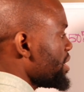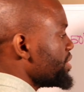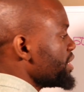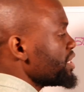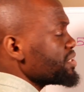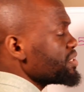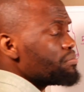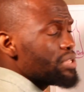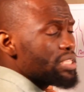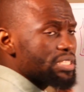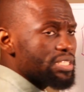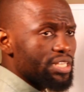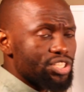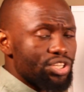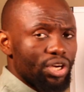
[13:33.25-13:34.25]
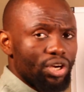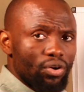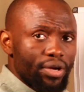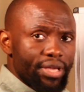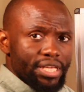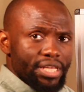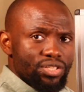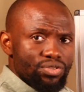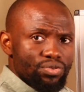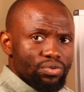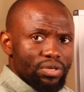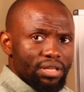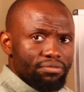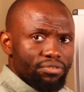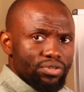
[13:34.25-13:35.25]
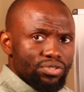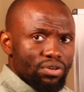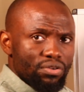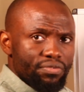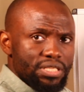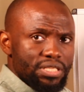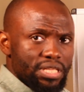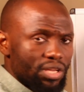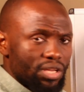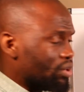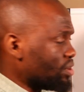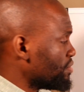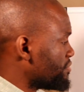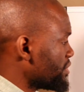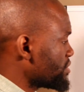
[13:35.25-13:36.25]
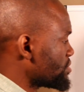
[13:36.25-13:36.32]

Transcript: then it means that you're going into levels obviously of